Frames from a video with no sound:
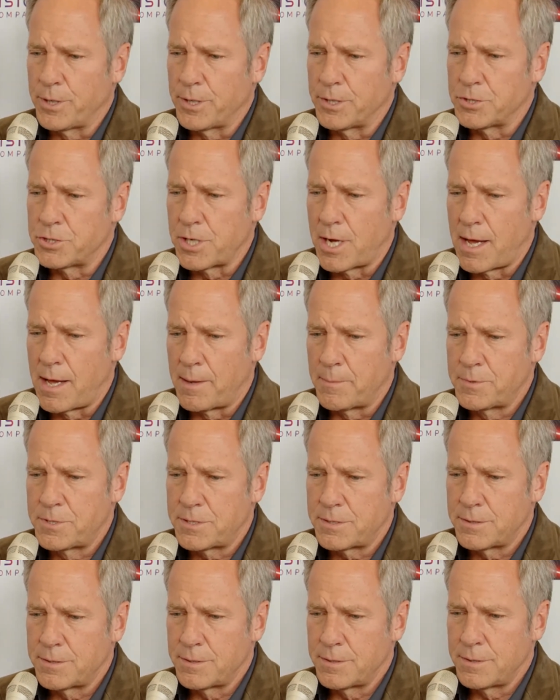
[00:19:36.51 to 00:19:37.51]
million
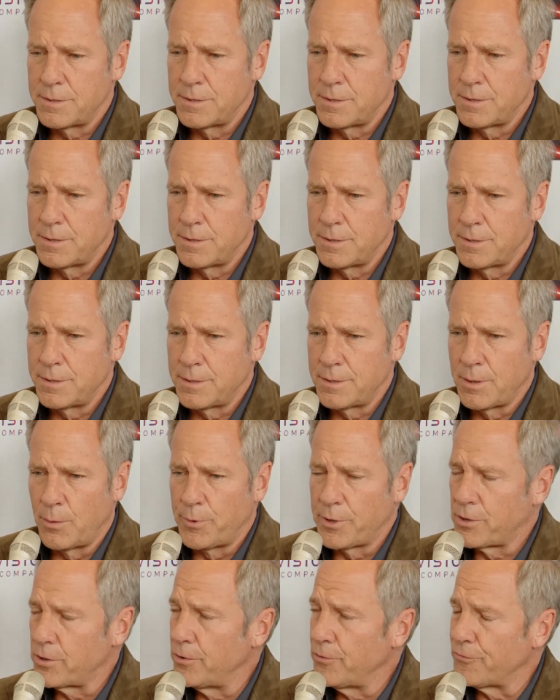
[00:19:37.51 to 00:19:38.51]
jobs
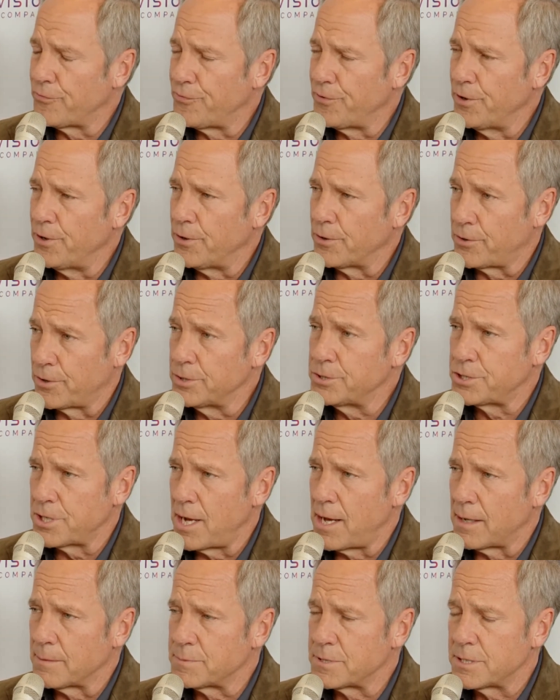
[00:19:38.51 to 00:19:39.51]
that we couldn't fill, good
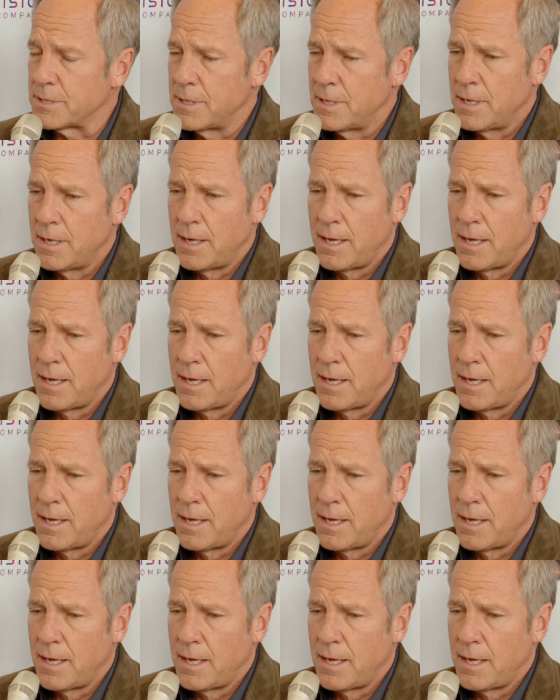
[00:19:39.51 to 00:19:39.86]
jobs,